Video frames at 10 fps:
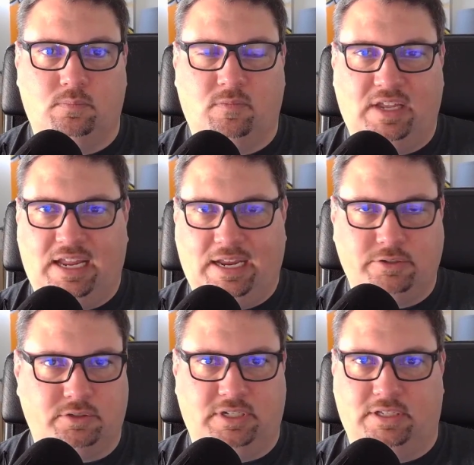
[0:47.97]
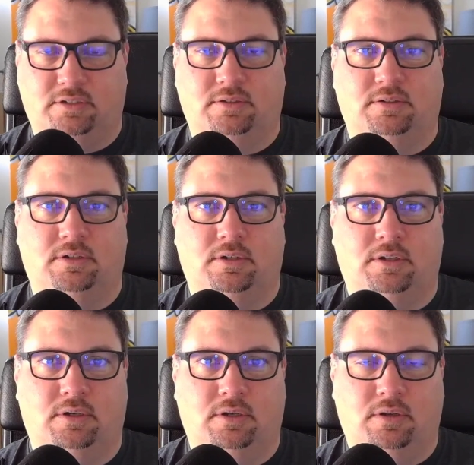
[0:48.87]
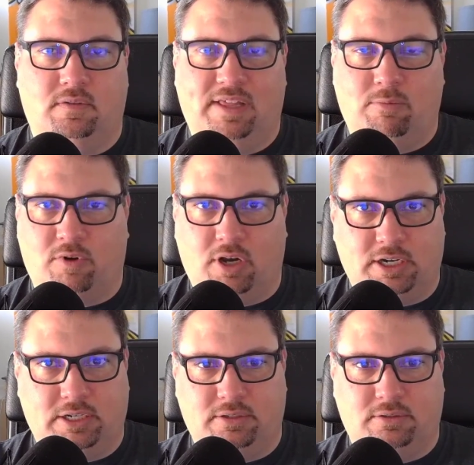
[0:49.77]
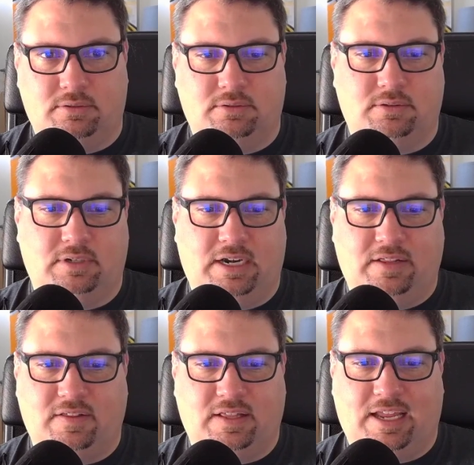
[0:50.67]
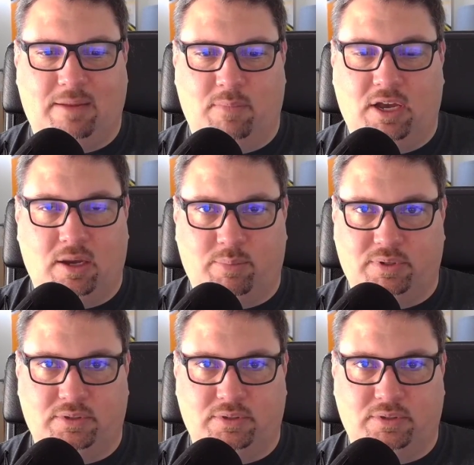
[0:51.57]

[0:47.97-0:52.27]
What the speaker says: They handled it. They were on it. Anything that came up,